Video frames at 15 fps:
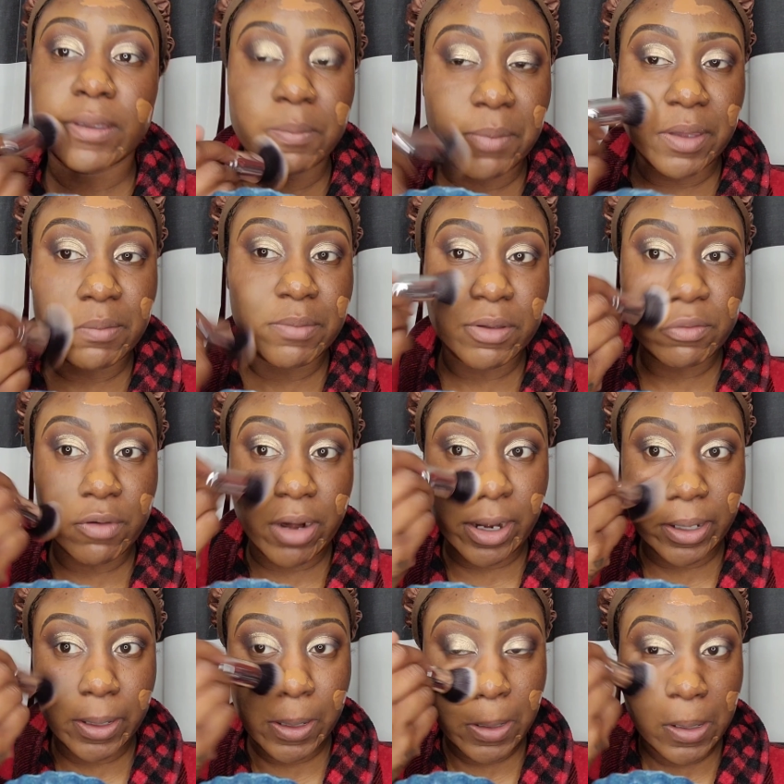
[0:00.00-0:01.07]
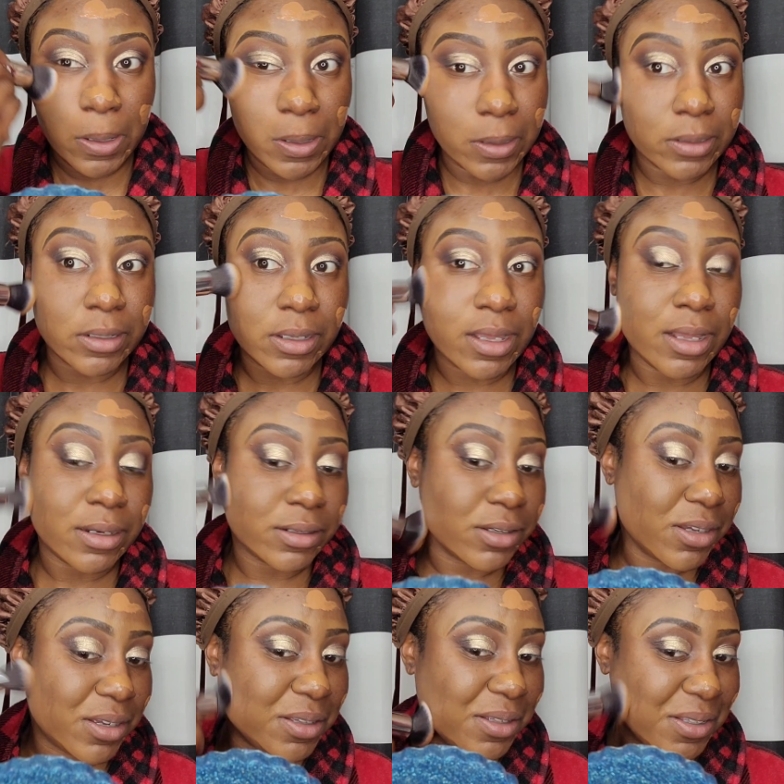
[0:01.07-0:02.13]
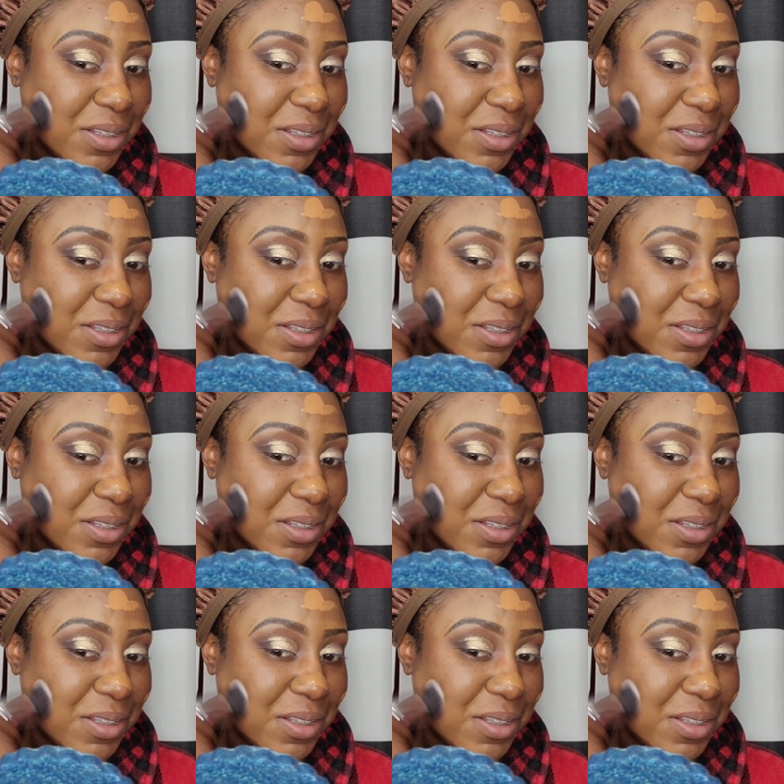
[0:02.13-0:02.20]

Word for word: It better be right the color.